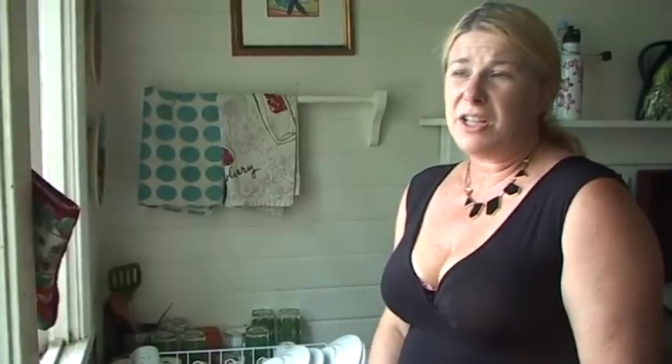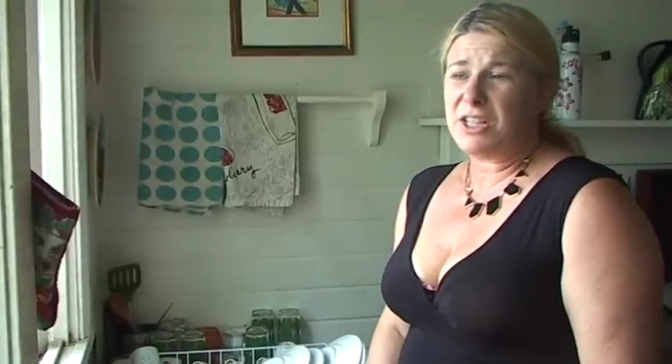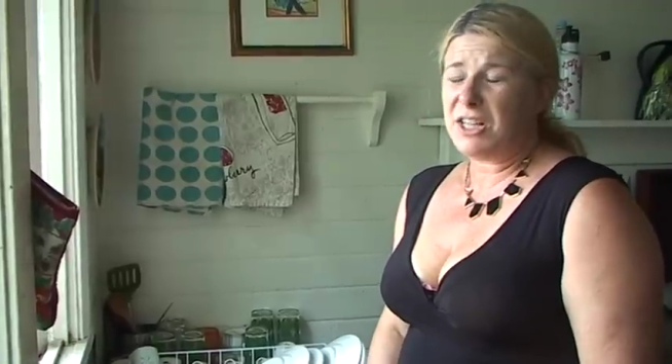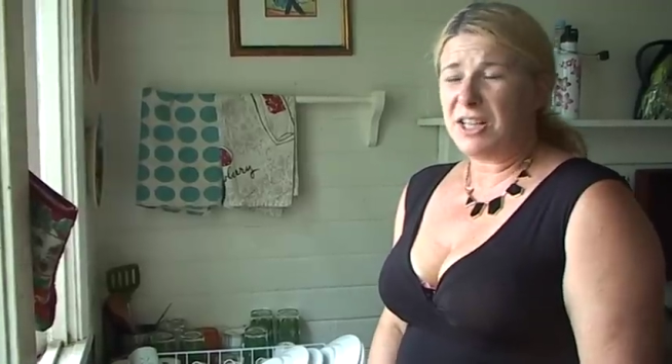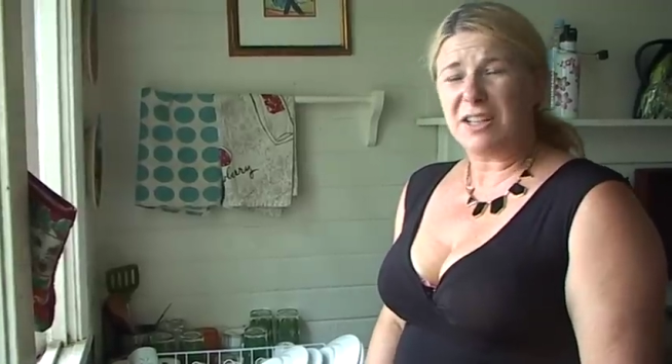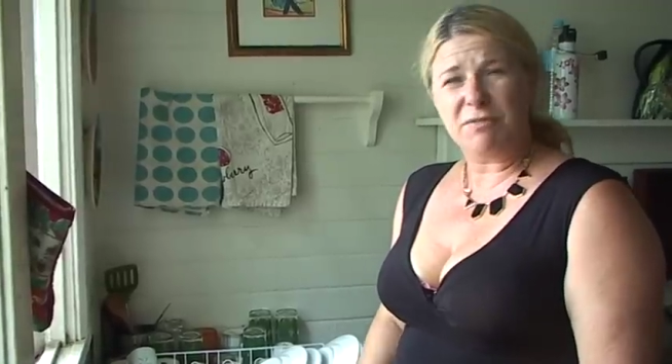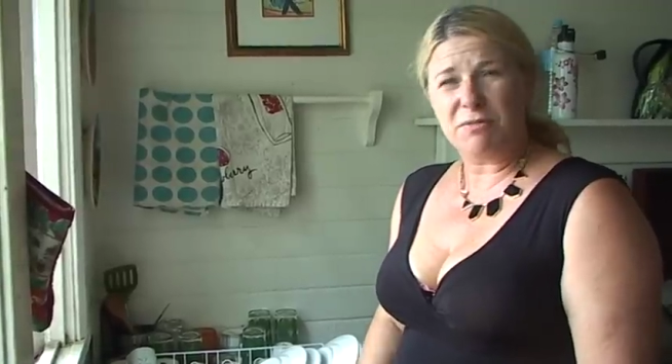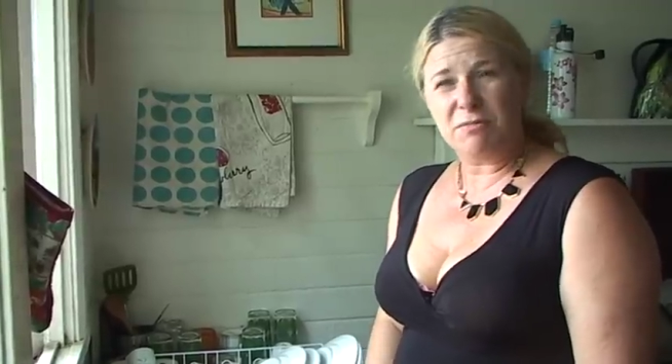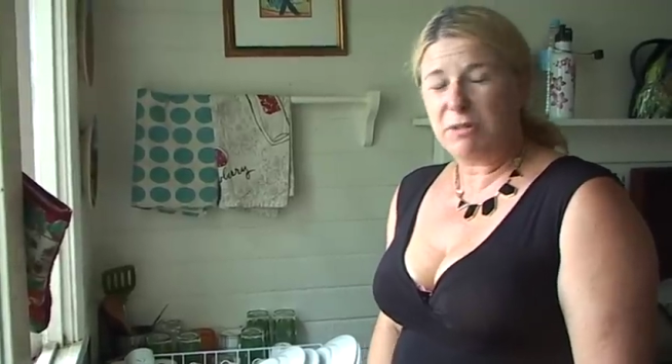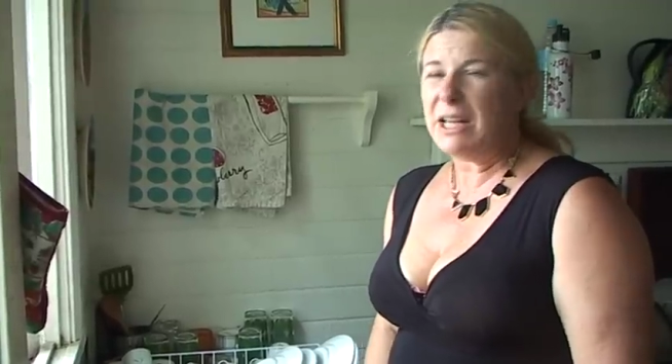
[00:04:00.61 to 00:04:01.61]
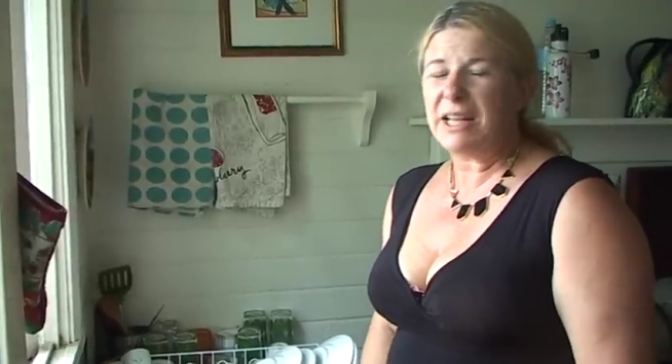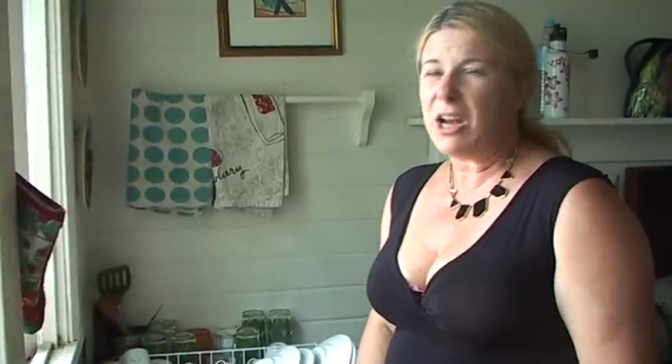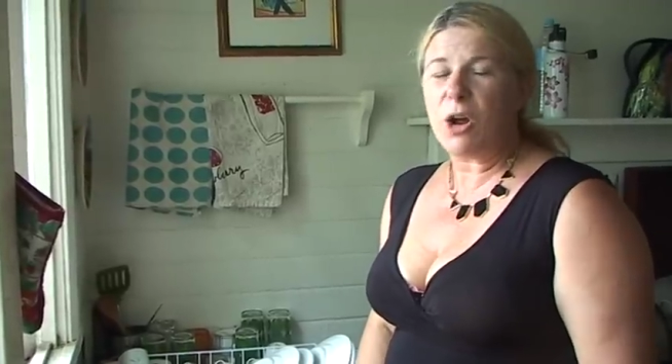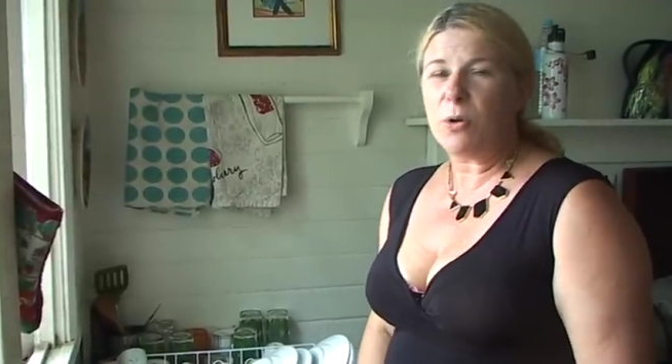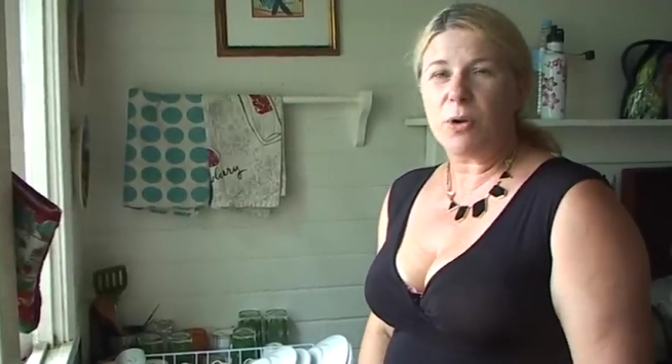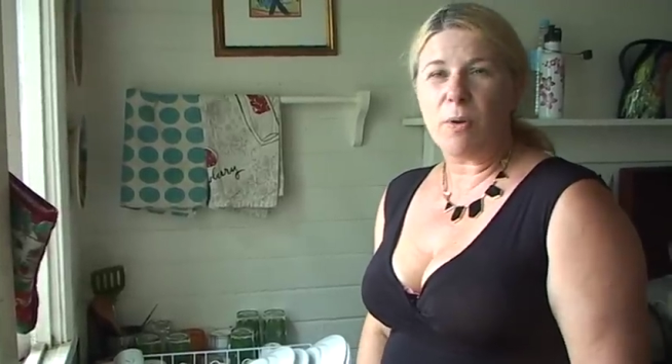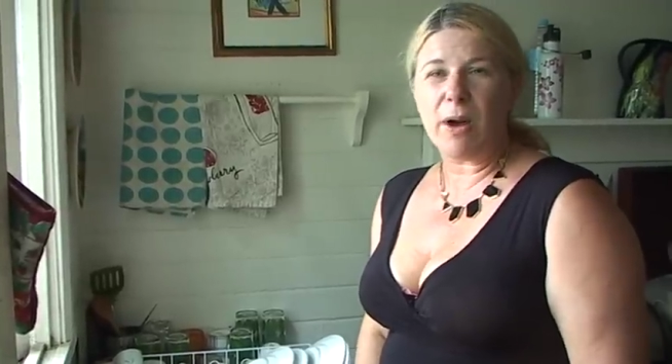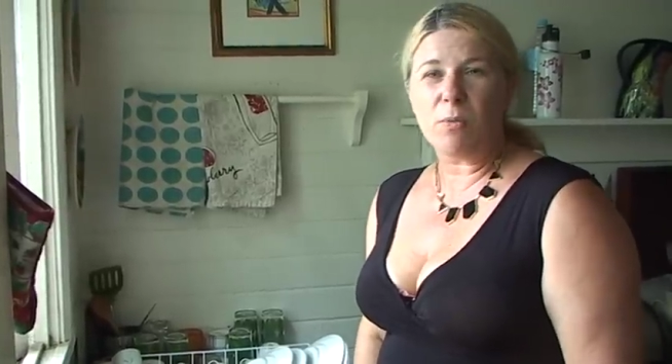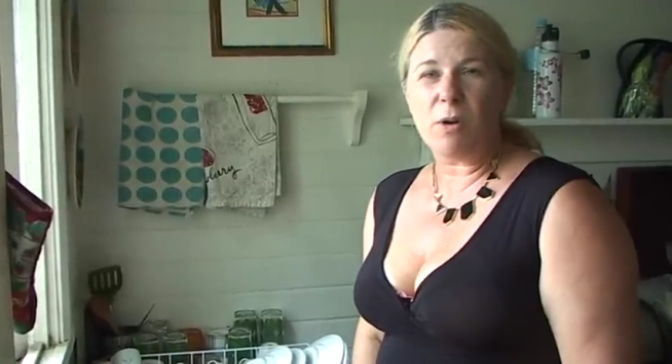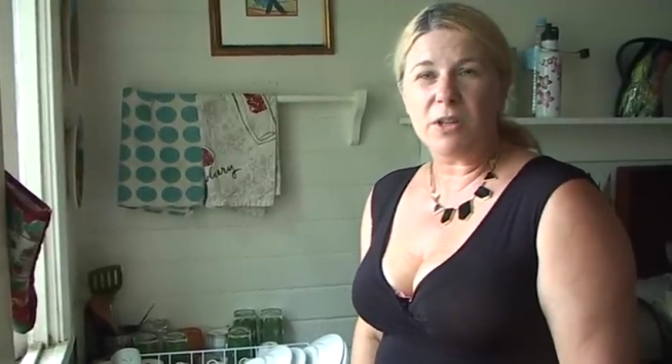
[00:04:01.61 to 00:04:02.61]
She didn't really know who
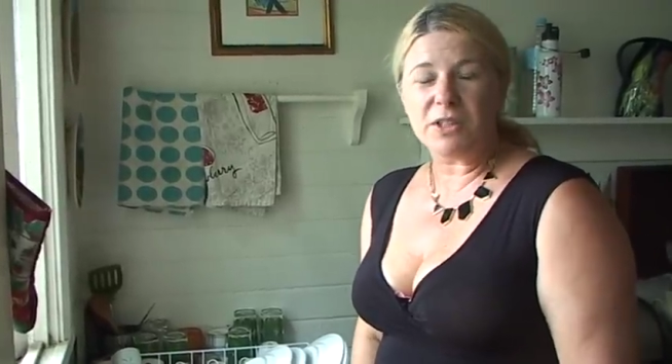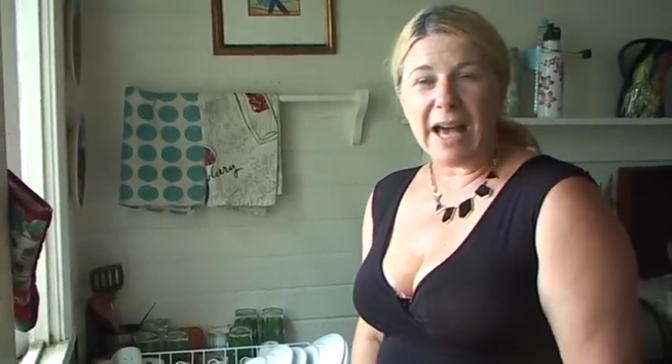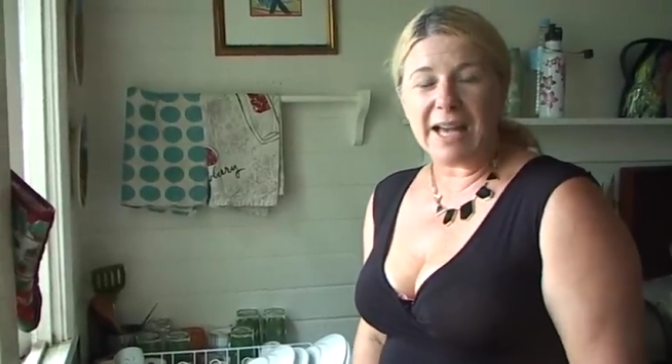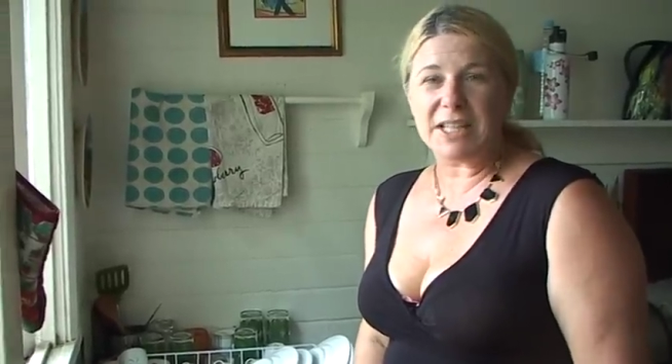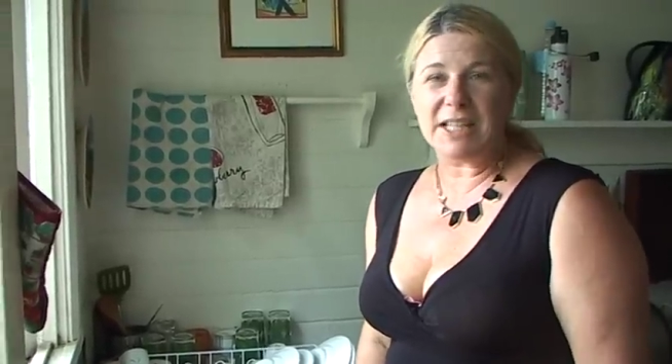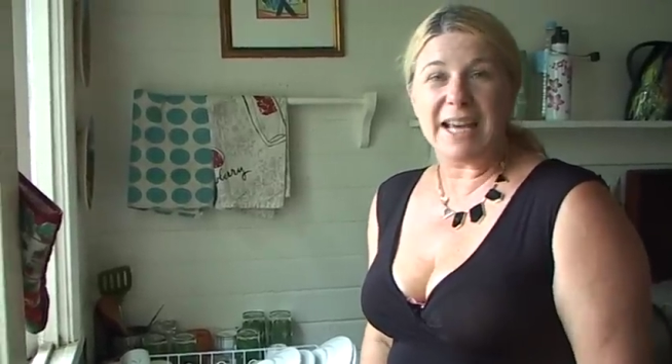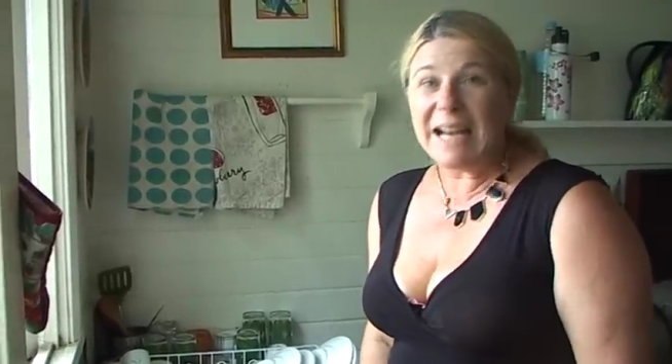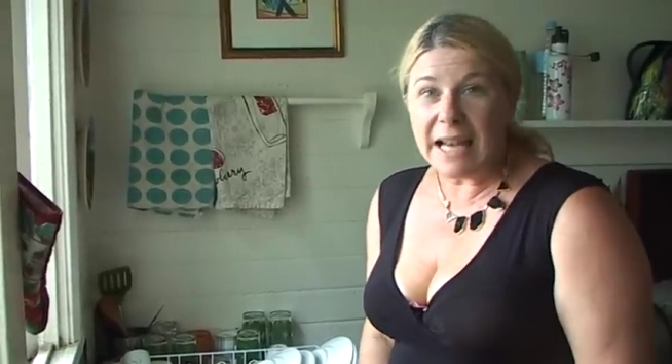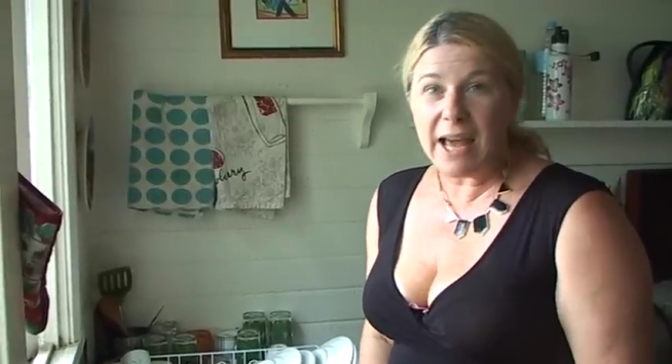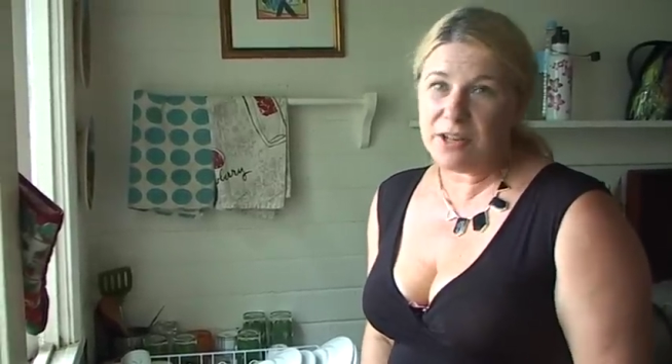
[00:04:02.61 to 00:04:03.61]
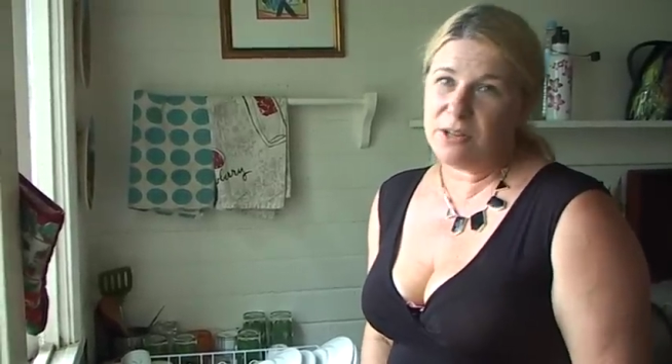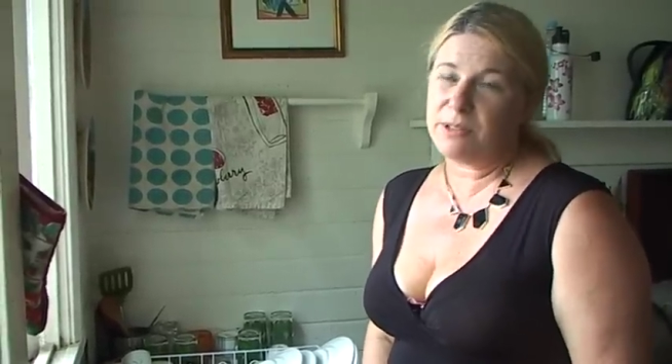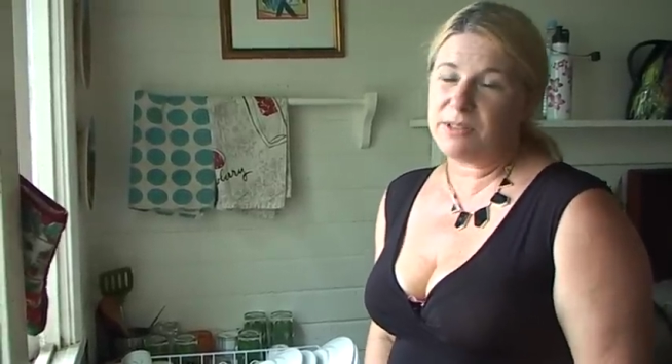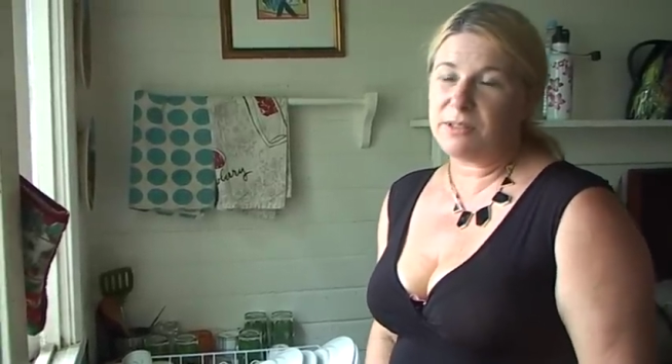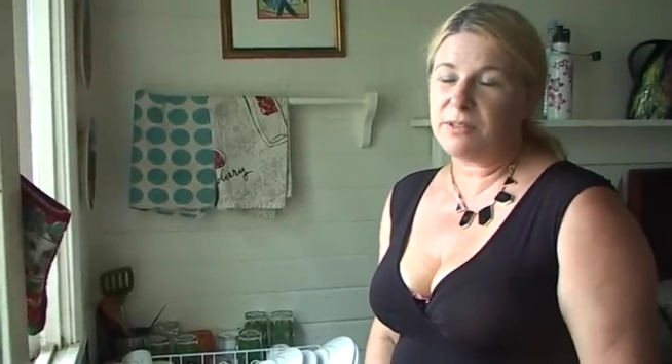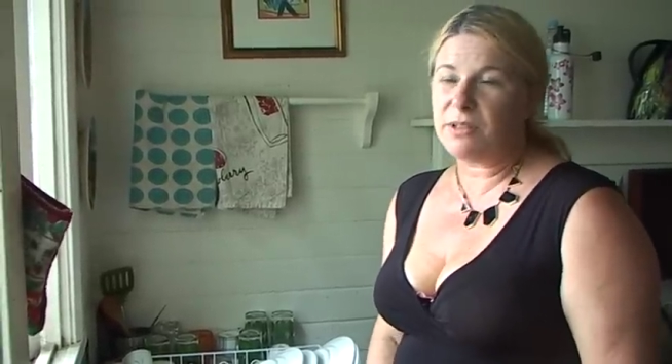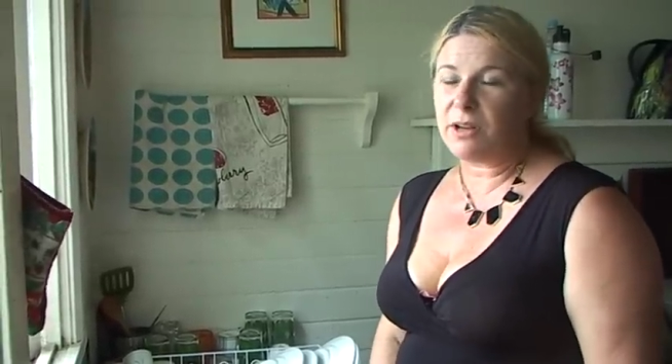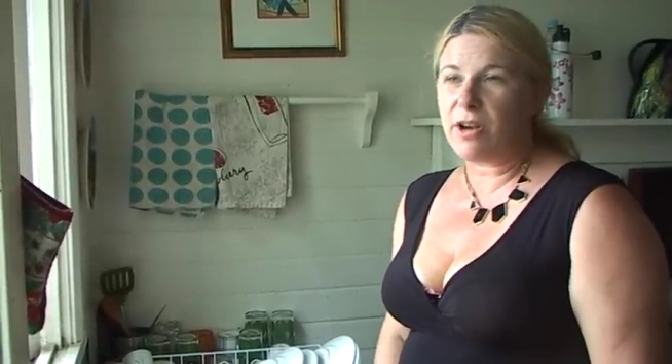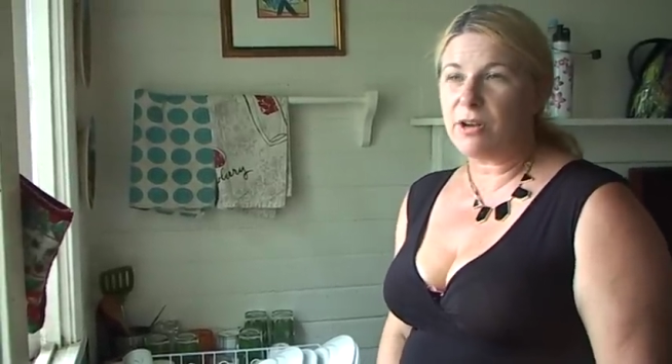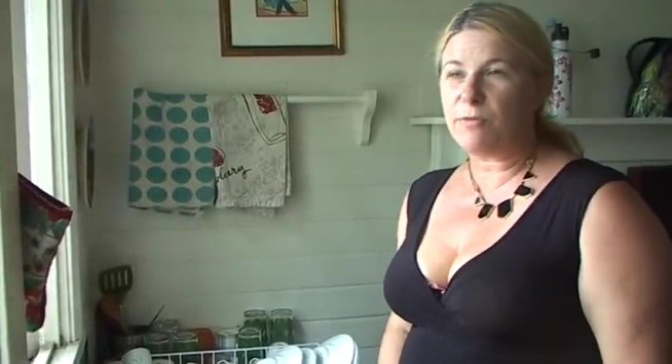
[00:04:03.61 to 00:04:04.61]
I was. I had to yell at her, which is, you know, kind of